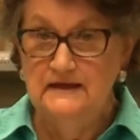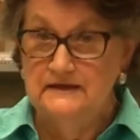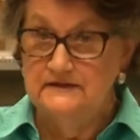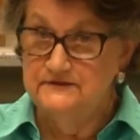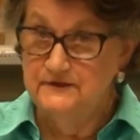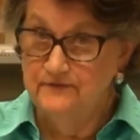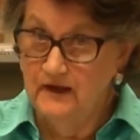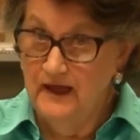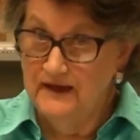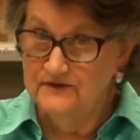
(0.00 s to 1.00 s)

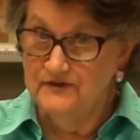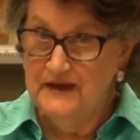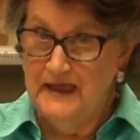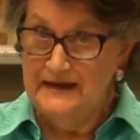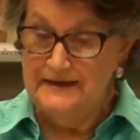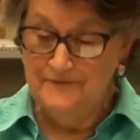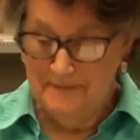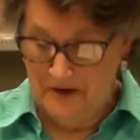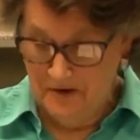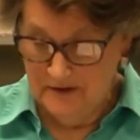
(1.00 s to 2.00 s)
Civilize the Native
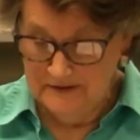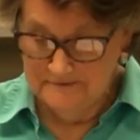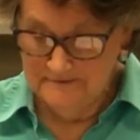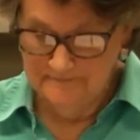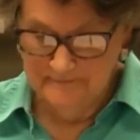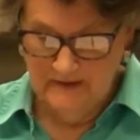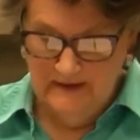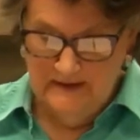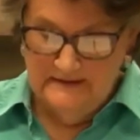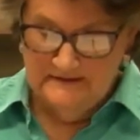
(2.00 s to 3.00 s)
Americans,
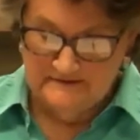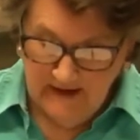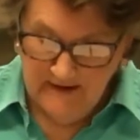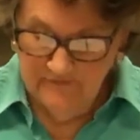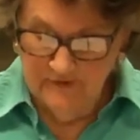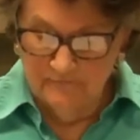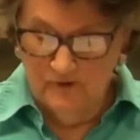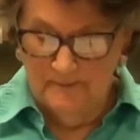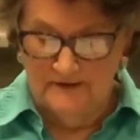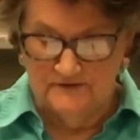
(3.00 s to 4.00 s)
save them
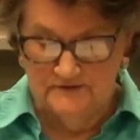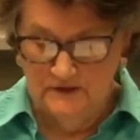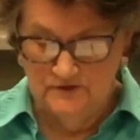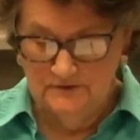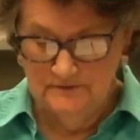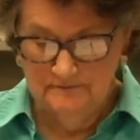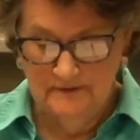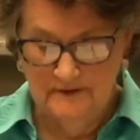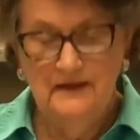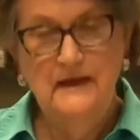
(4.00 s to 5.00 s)
from extinction,
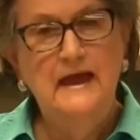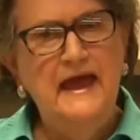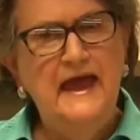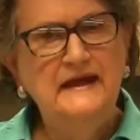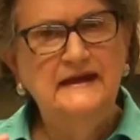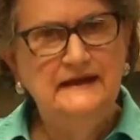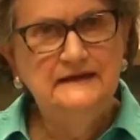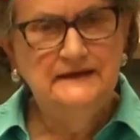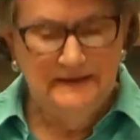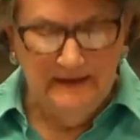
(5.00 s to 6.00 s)
and
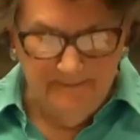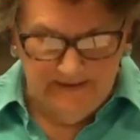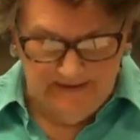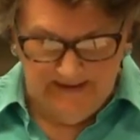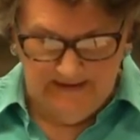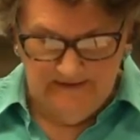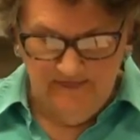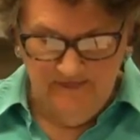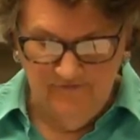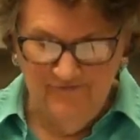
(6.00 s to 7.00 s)
eliminate
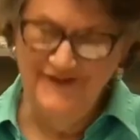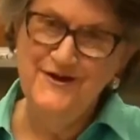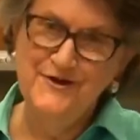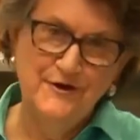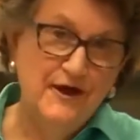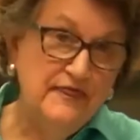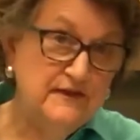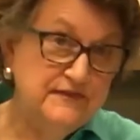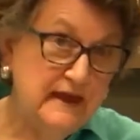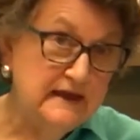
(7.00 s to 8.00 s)
the fear
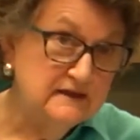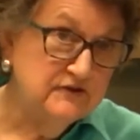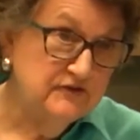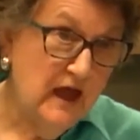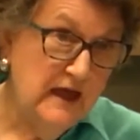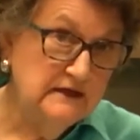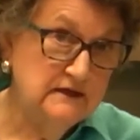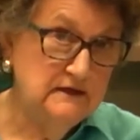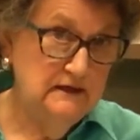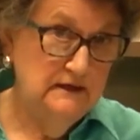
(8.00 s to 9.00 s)
that they
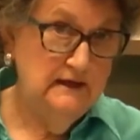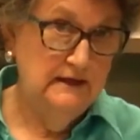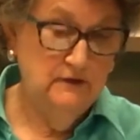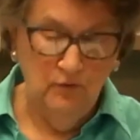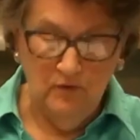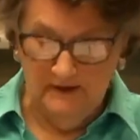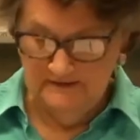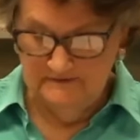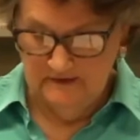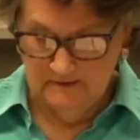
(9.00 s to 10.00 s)
incited in white
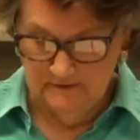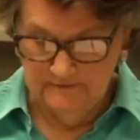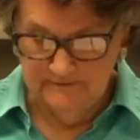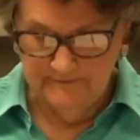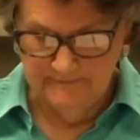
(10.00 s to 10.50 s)
settlers.